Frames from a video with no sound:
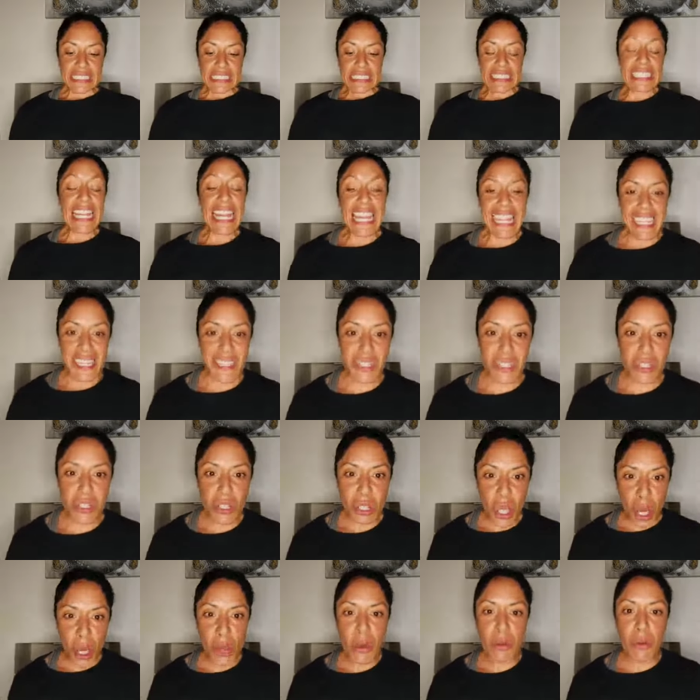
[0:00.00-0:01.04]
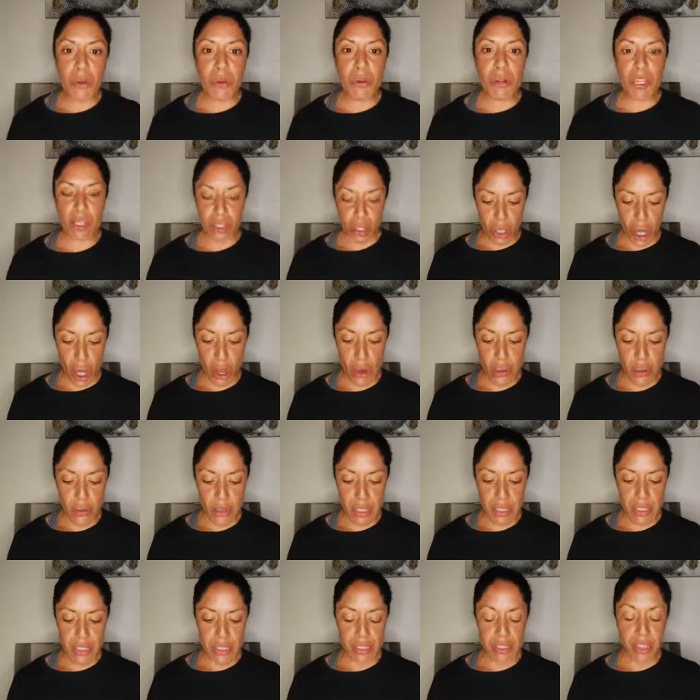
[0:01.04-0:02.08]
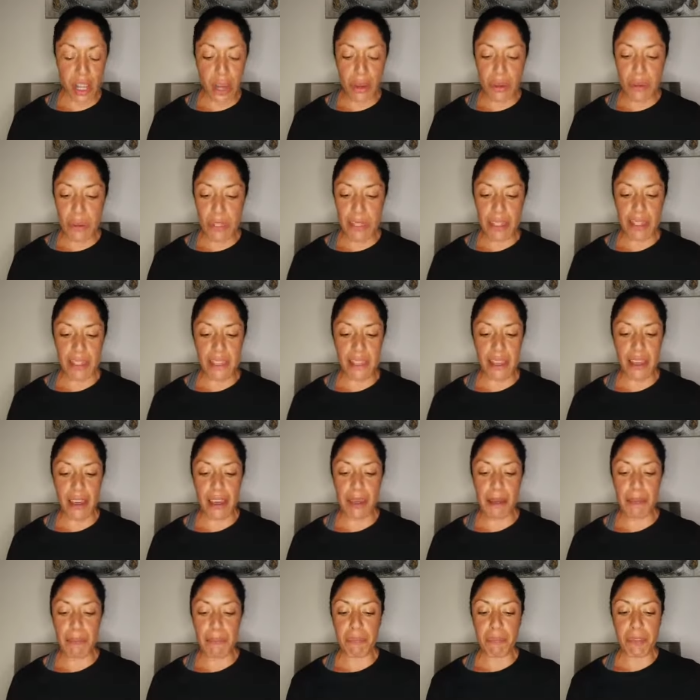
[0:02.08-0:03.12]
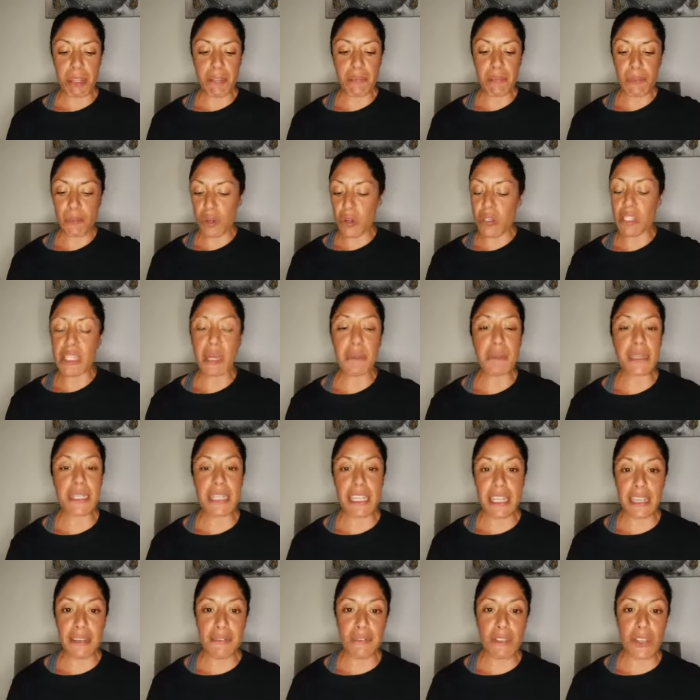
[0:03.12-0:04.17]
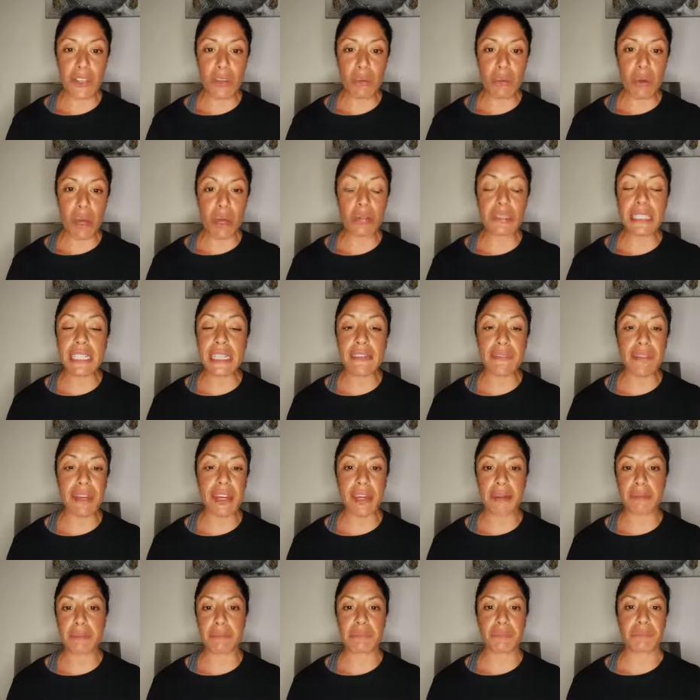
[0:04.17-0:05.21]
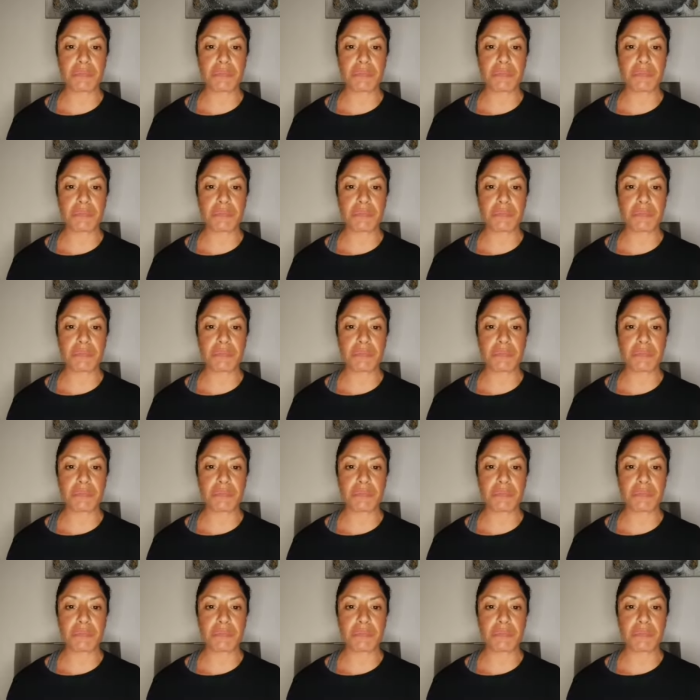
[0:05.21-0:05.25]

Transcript: Yes, go, go and go and um, if you've got something to give to the world, give it.